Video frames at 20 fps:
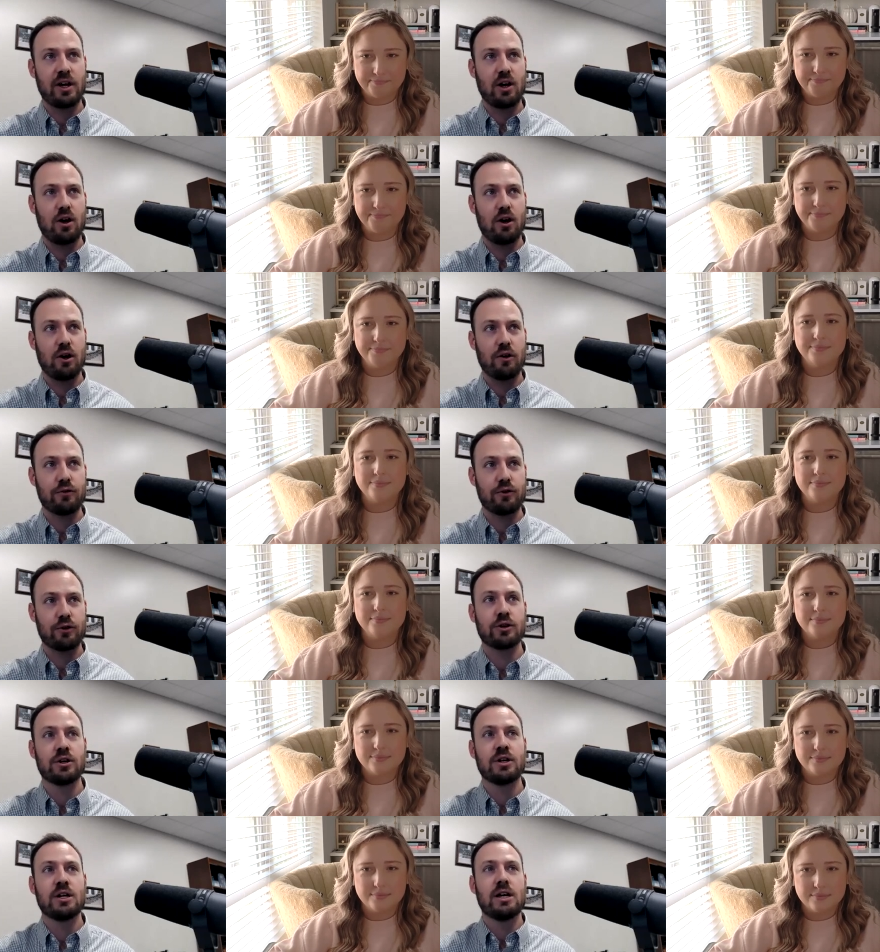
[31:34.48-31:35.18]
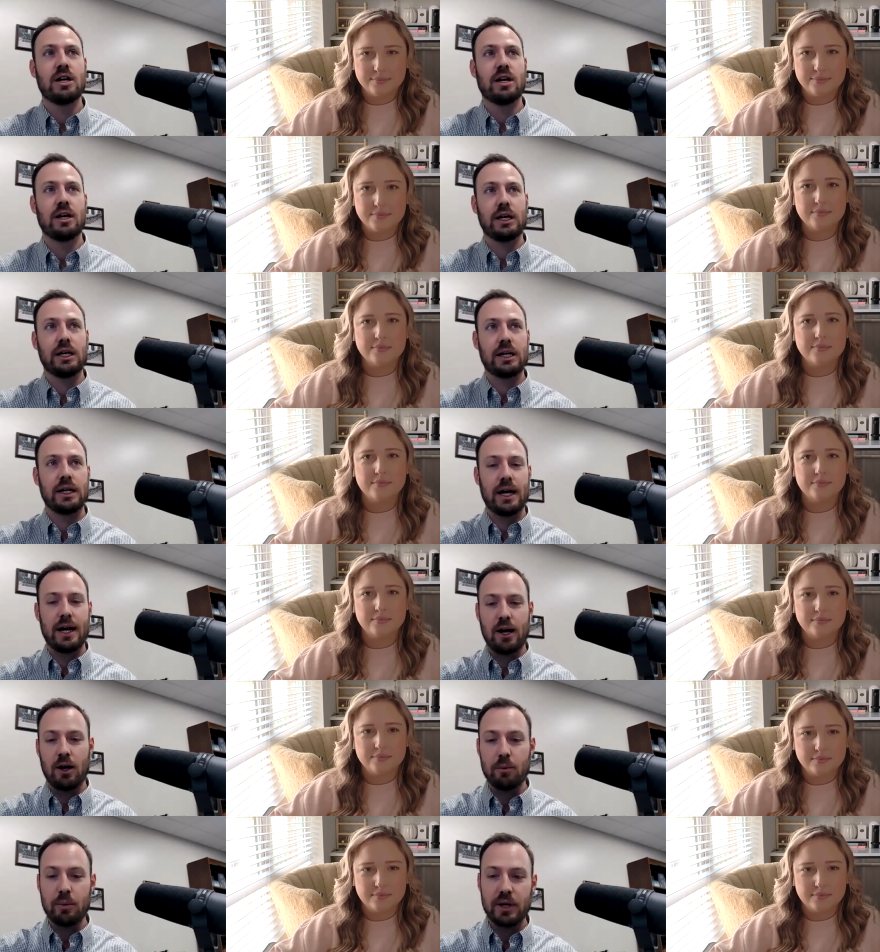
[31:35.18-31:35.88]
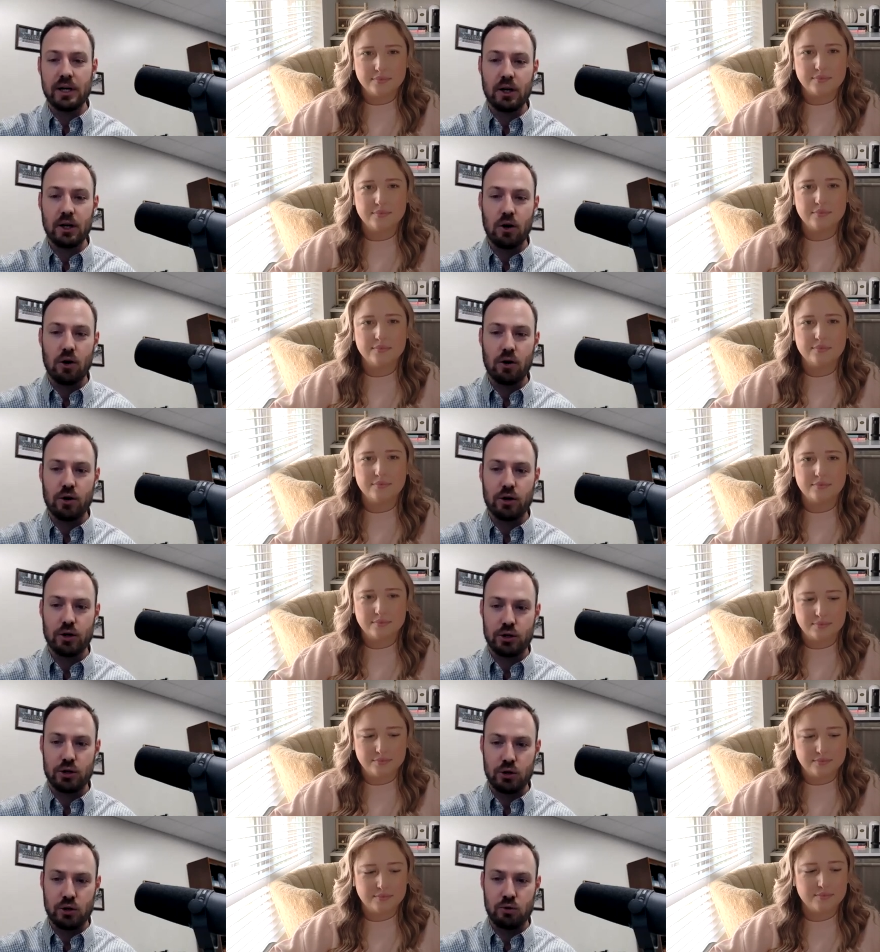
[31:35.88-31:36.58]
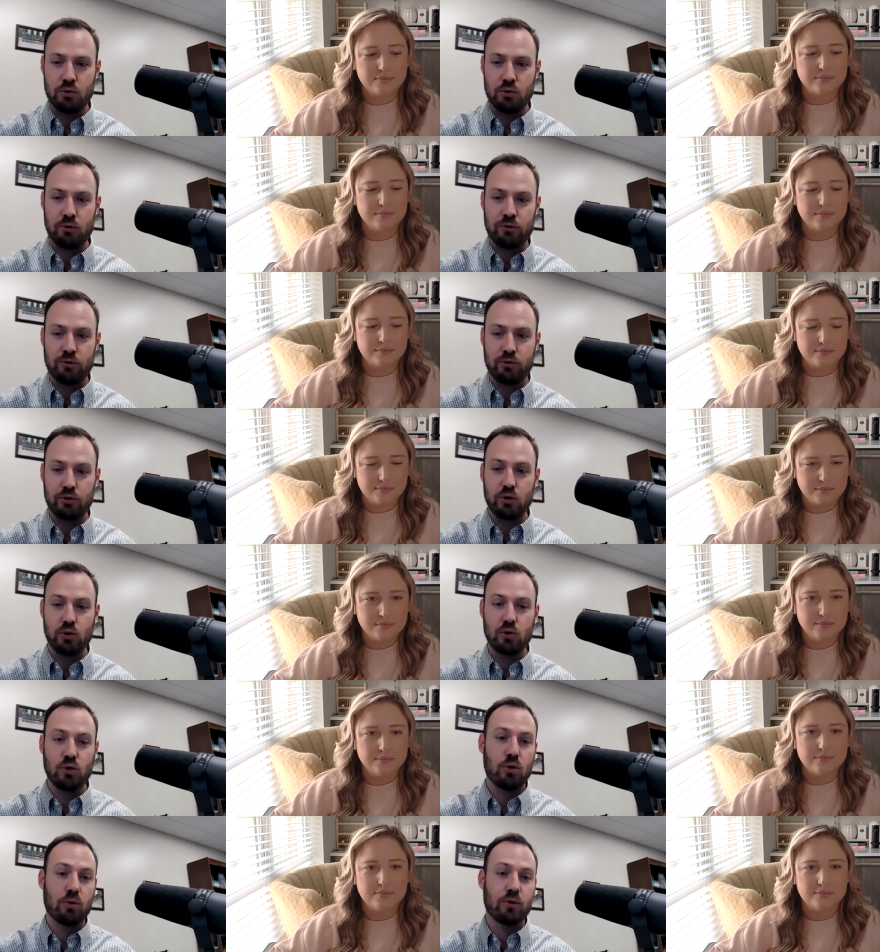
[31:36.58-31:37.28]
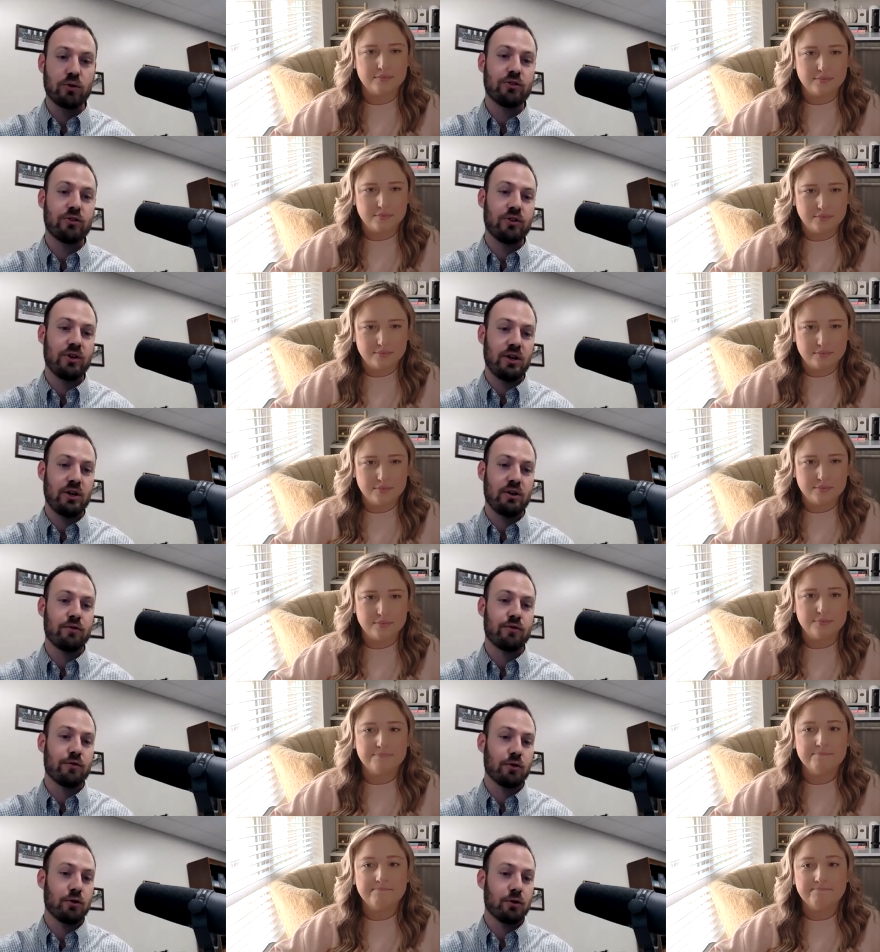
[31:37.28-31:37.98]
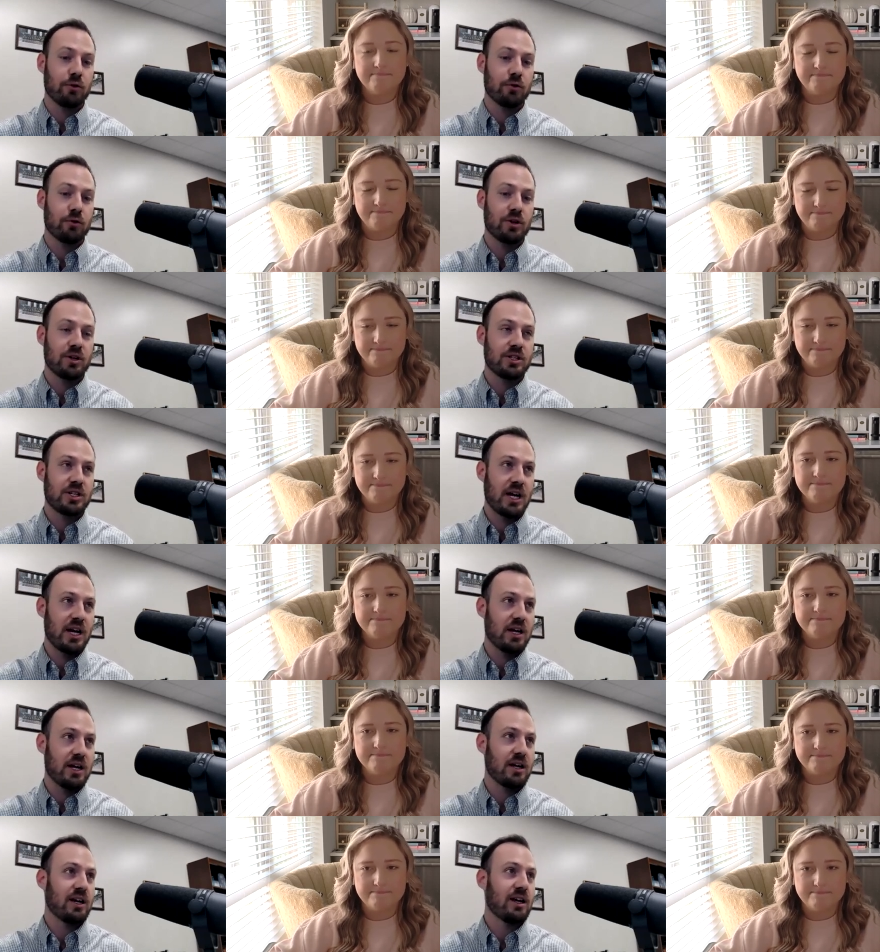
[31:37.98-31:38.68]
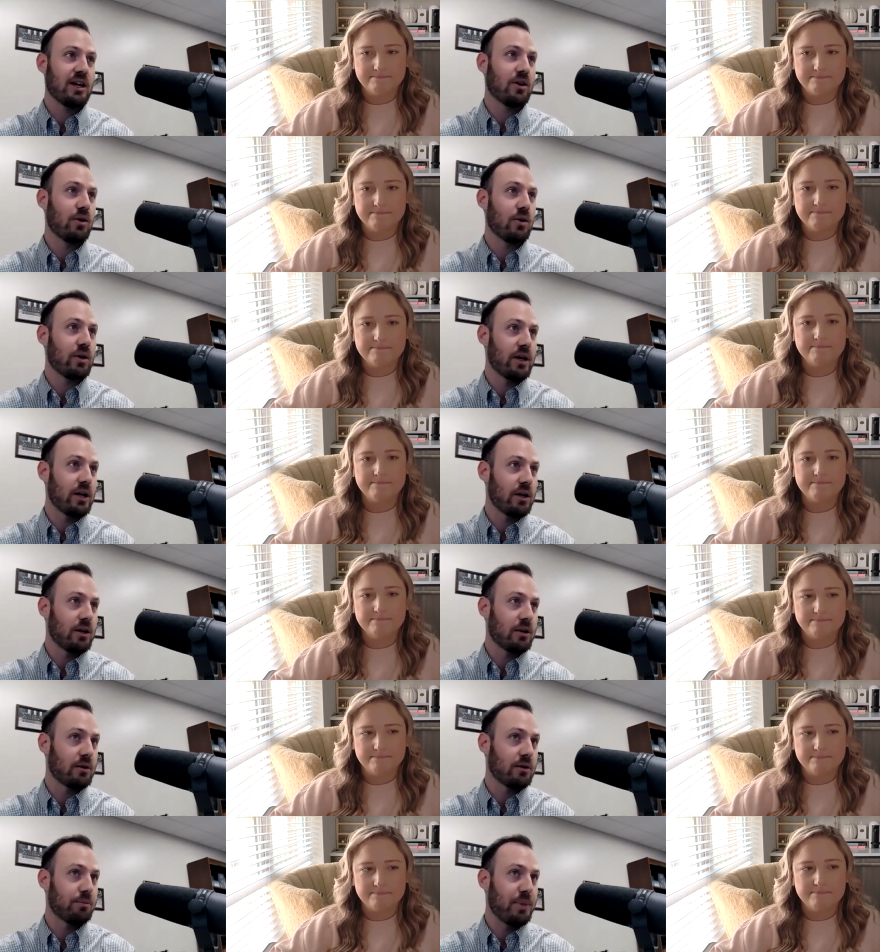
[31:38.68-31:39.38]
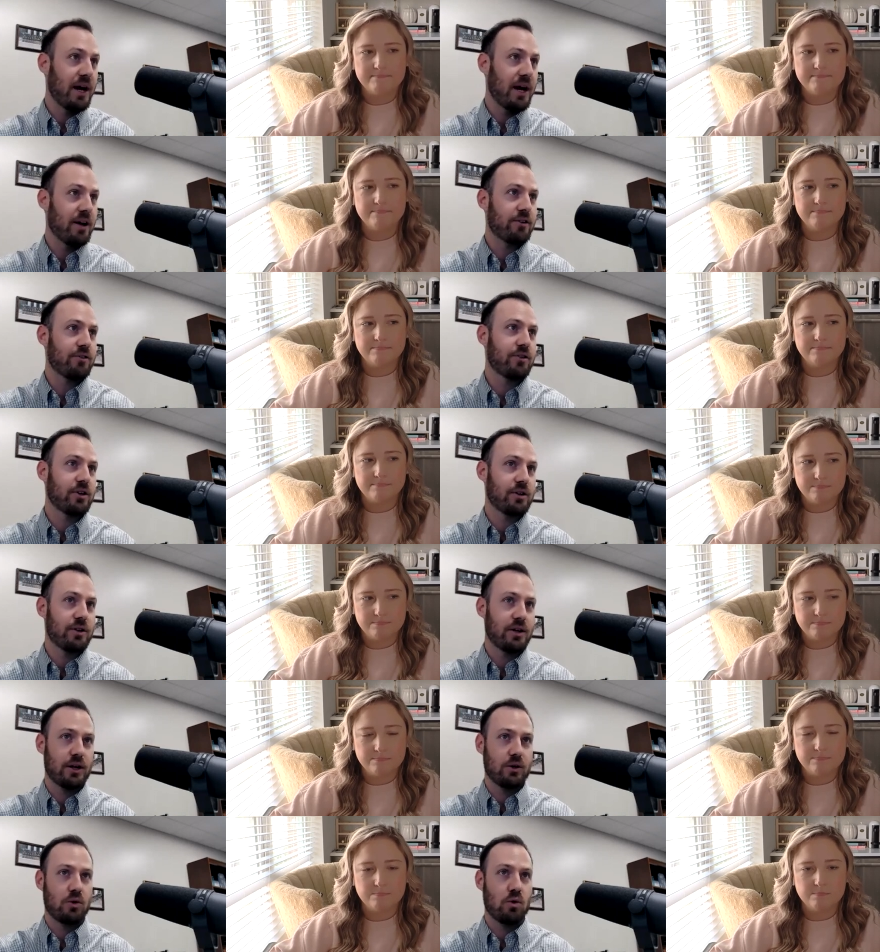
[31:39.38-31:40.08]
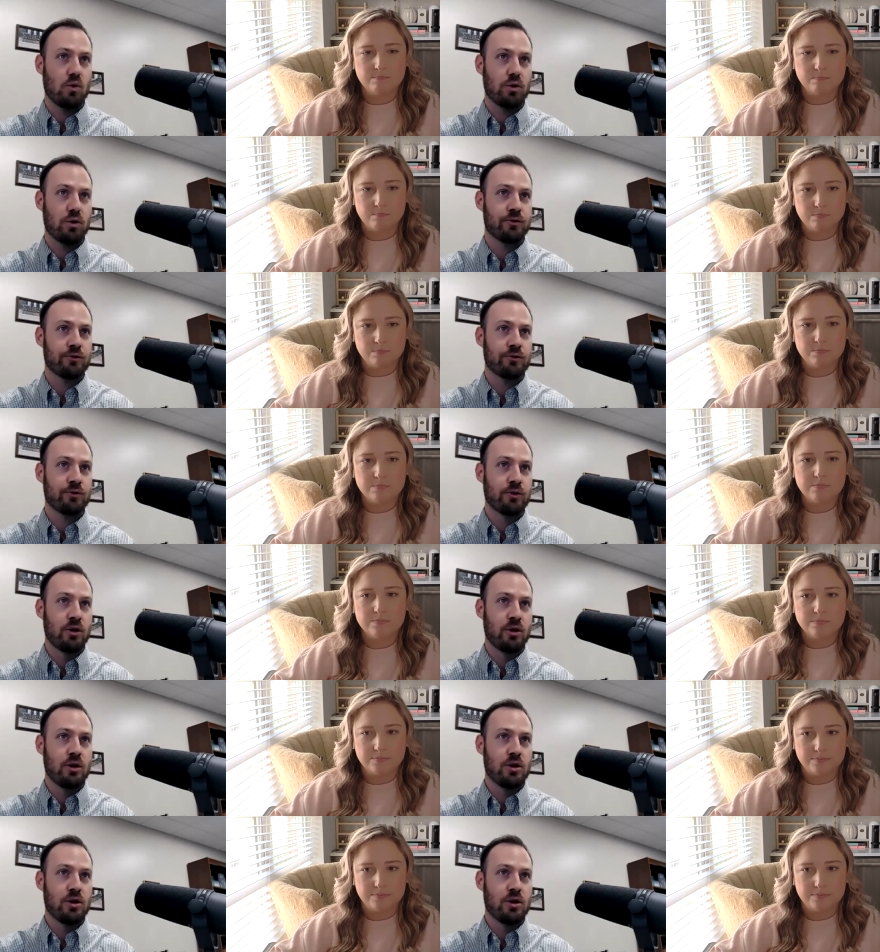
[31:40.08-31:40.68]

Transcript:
Speaker 1: offer, and how many RUs you will receive for taking and passing that course